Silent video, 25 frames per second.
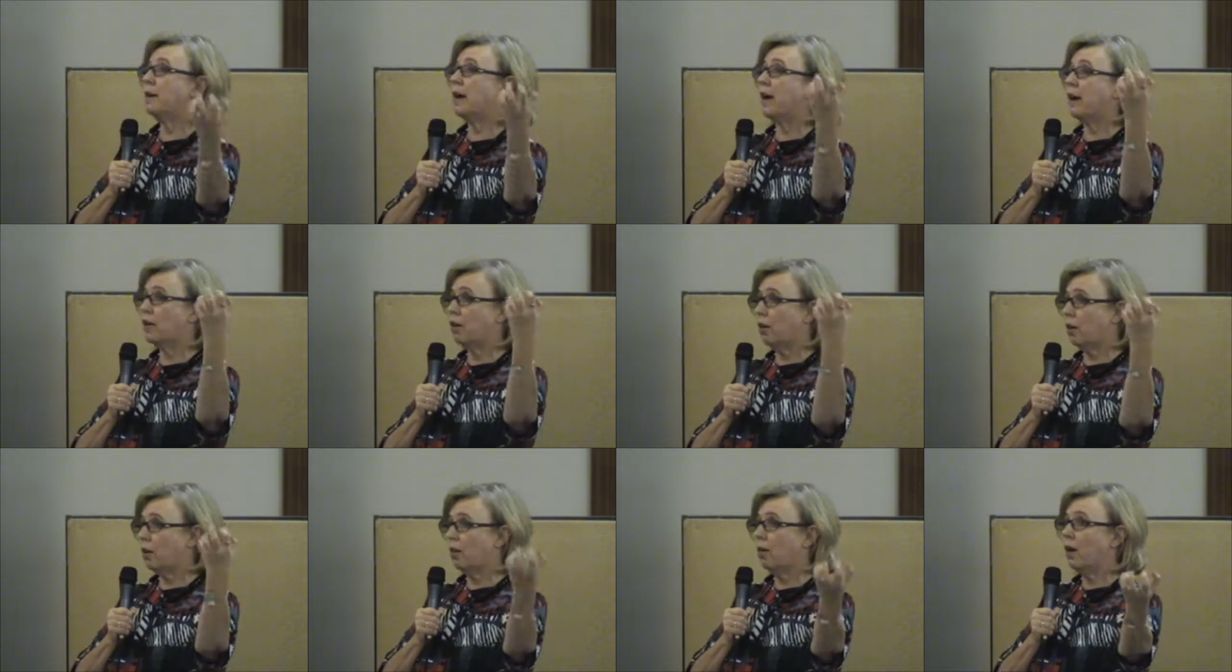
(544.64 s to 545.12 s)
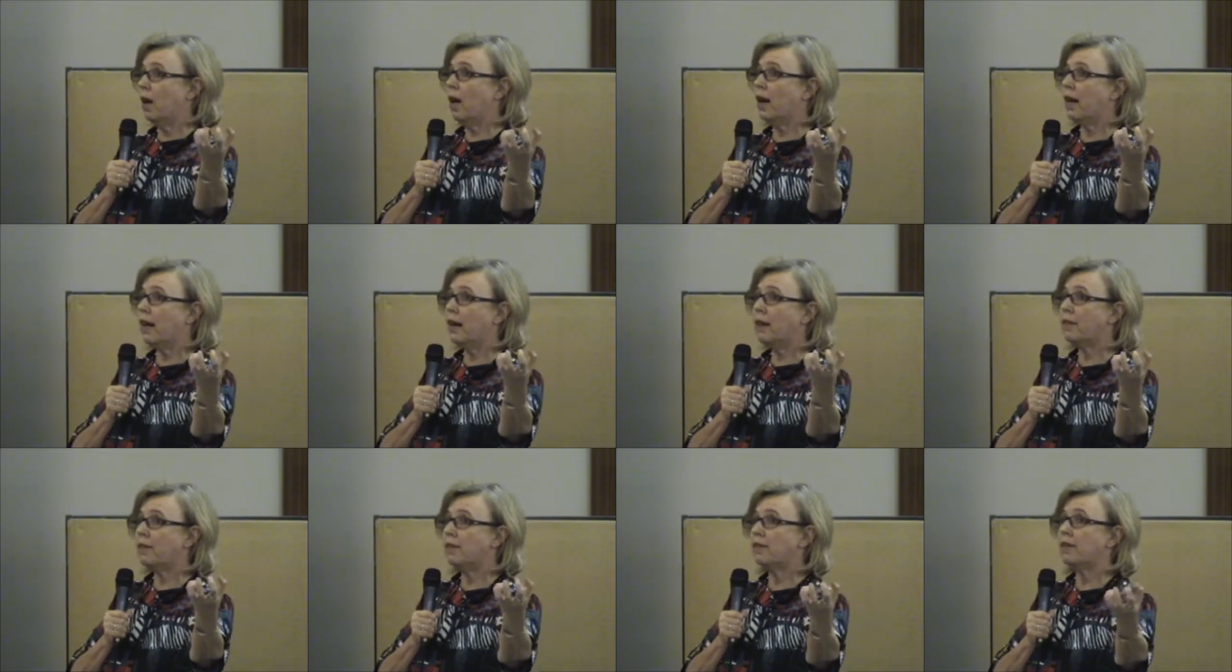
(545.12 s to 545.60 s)
and our
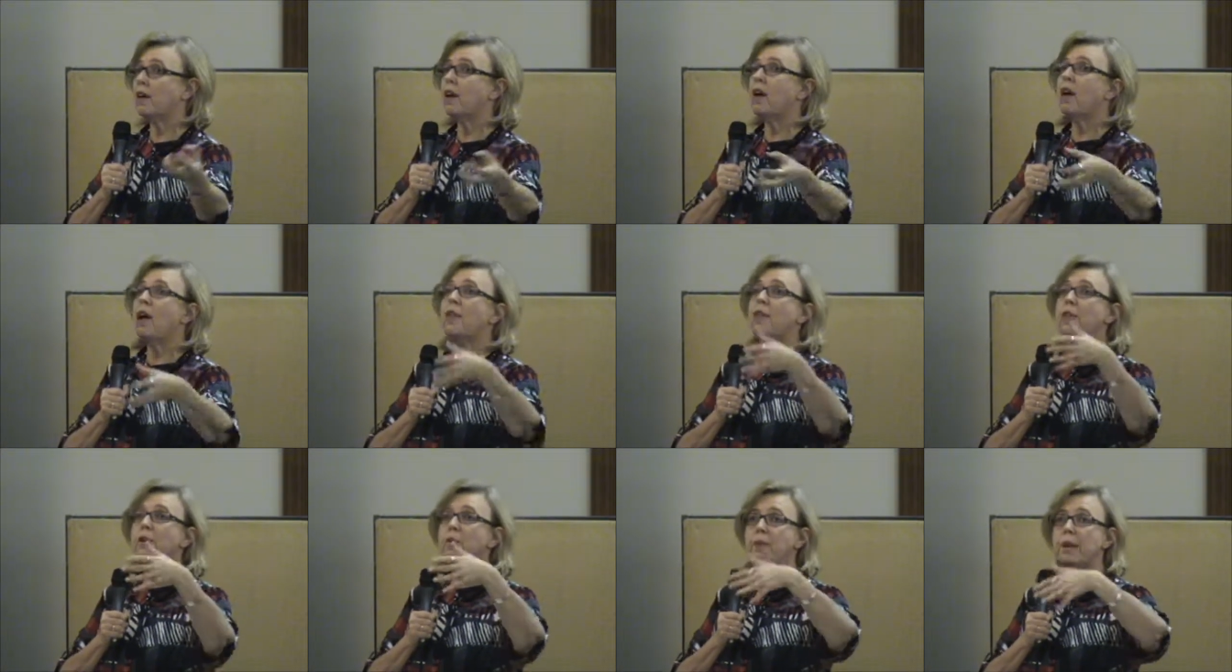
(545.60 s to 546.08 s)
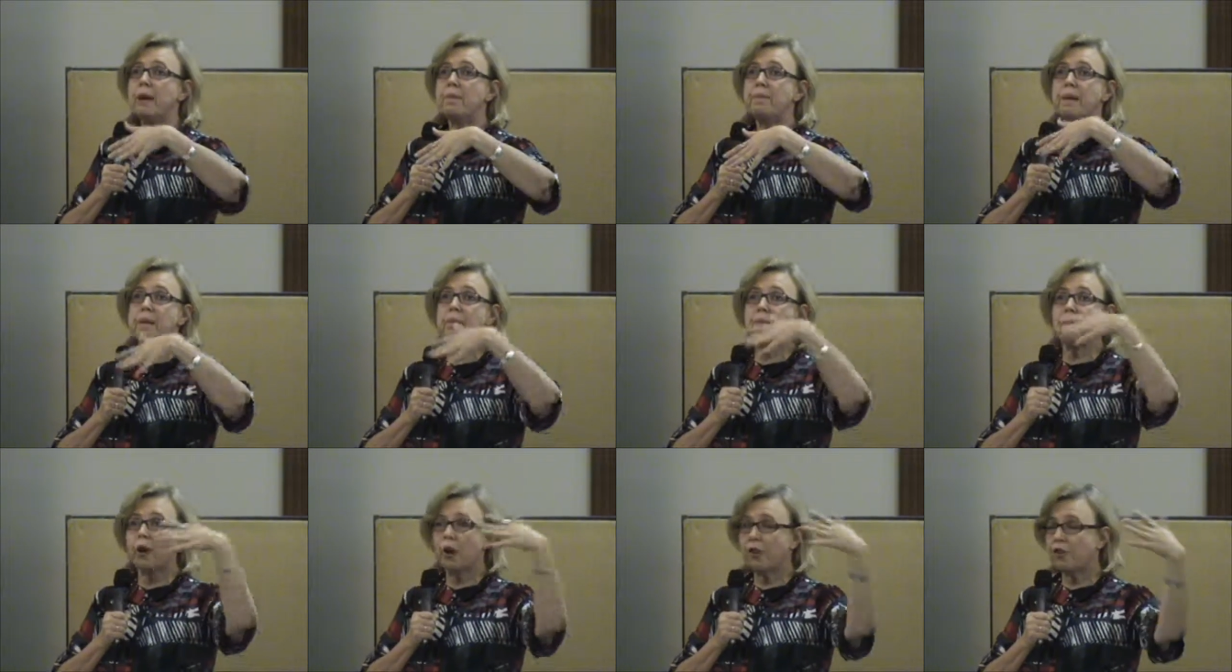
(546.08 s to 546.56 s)
rights that we'd
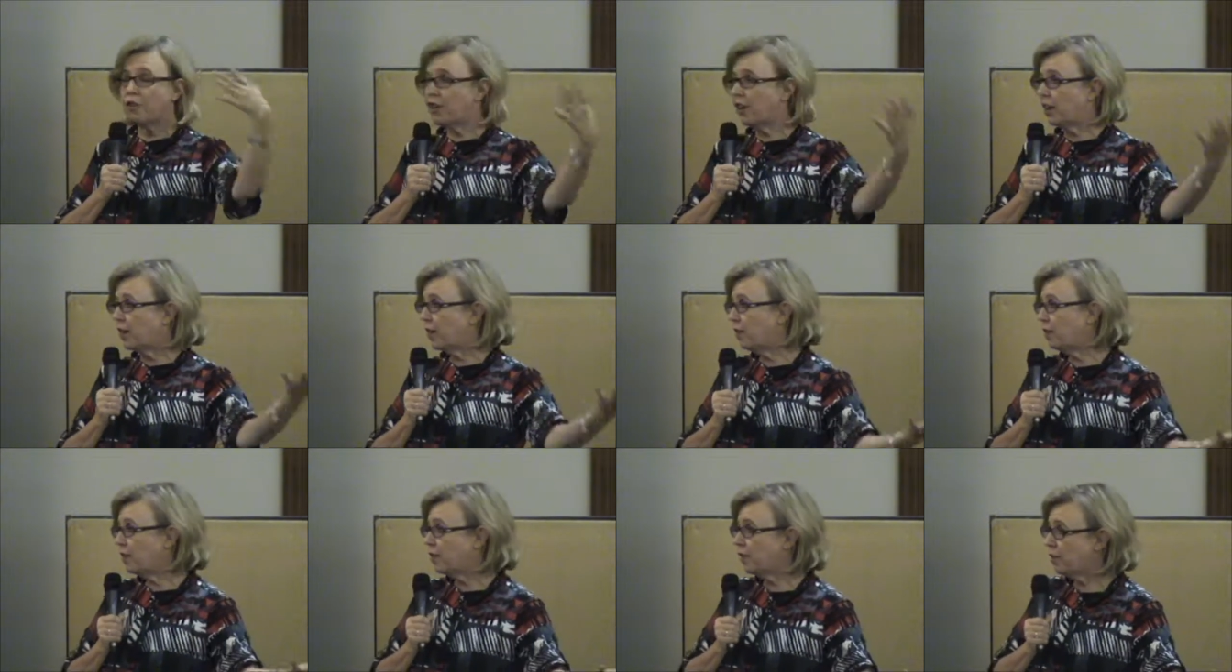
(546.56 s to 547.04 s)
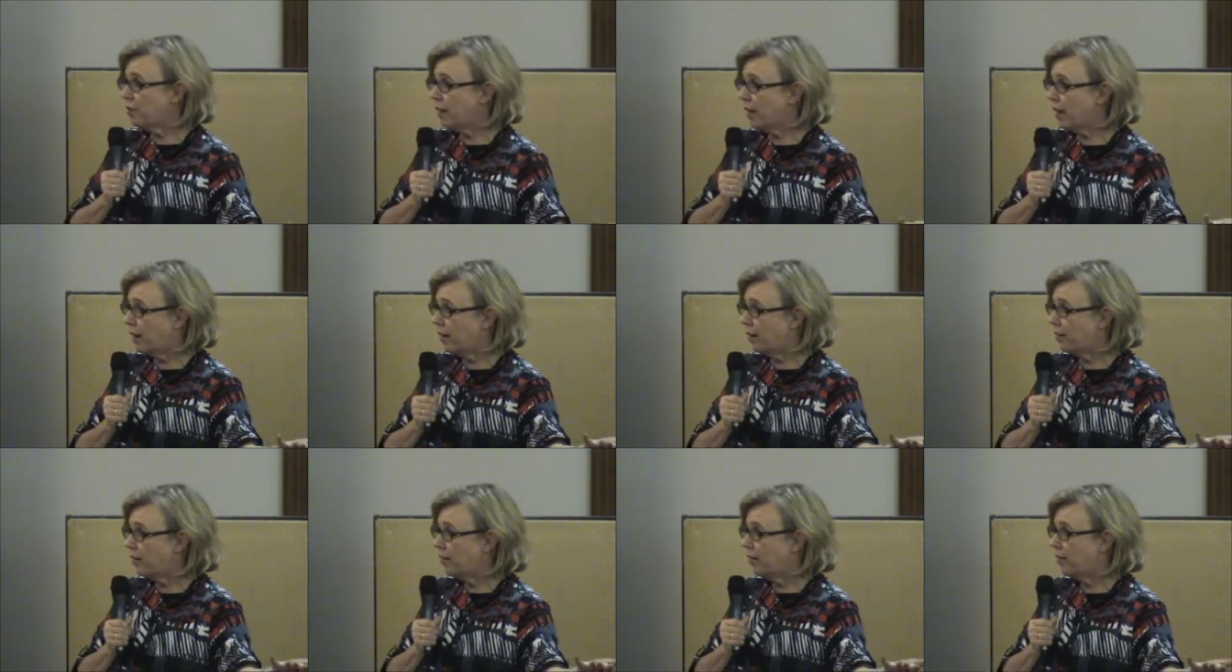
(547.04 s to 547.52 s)
be marching in the
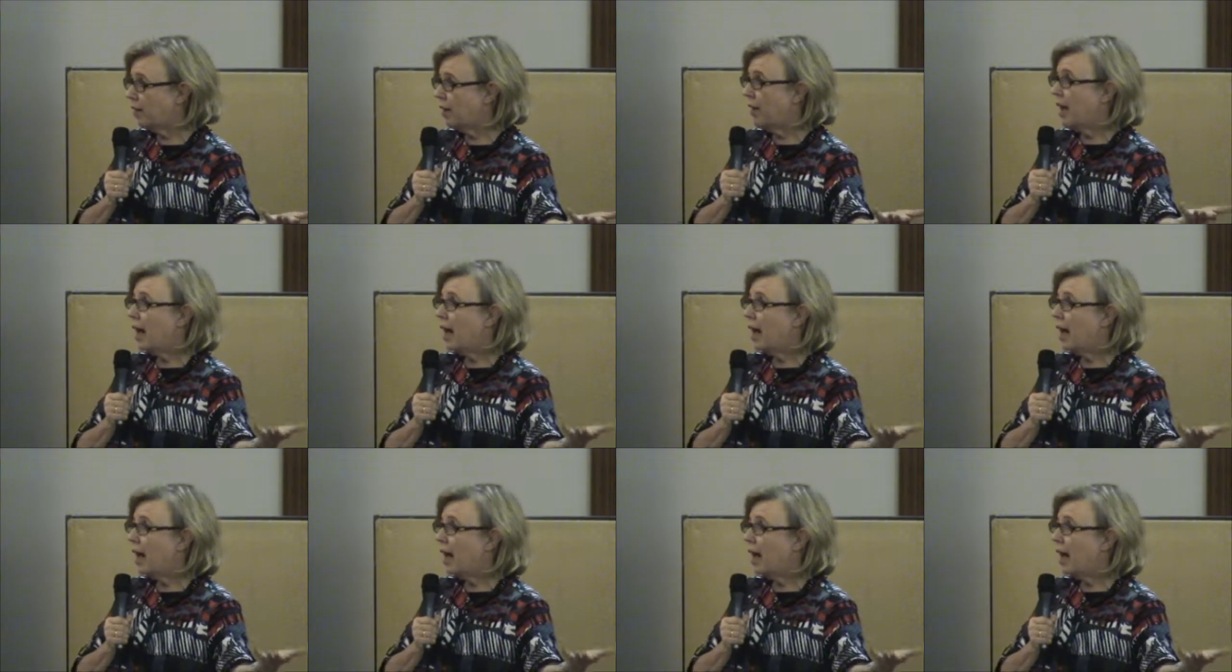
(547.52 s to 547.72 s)
streets.